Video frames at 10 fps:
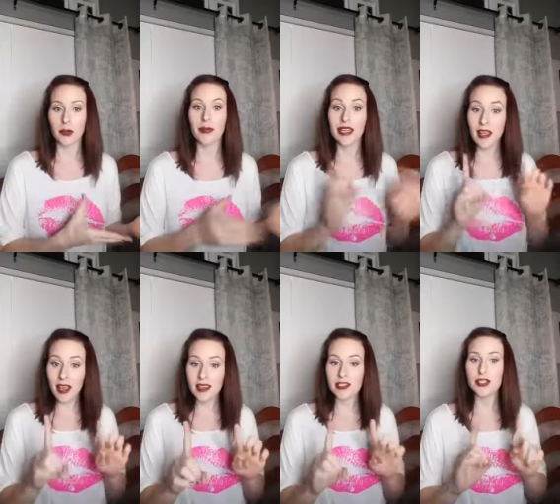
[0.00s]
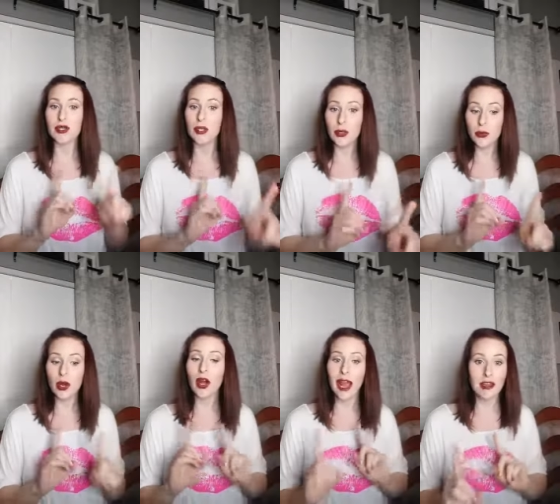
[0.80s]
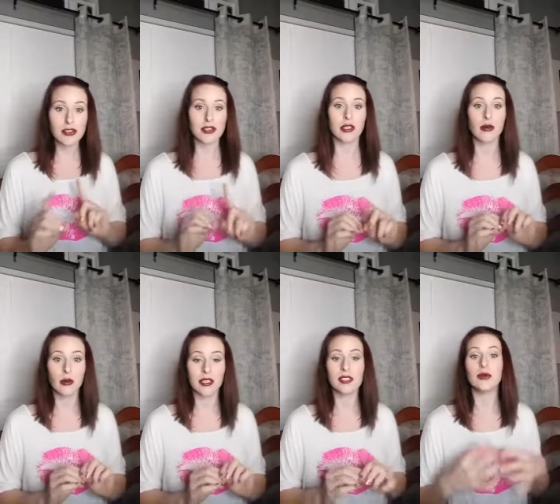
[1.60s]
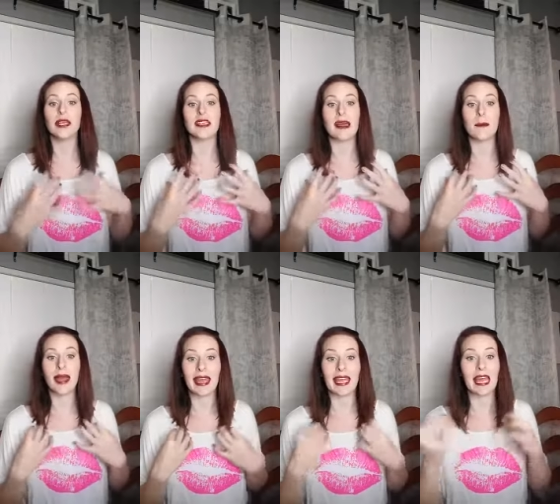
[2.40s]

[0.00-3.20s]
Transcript: because you are actually going to end up paying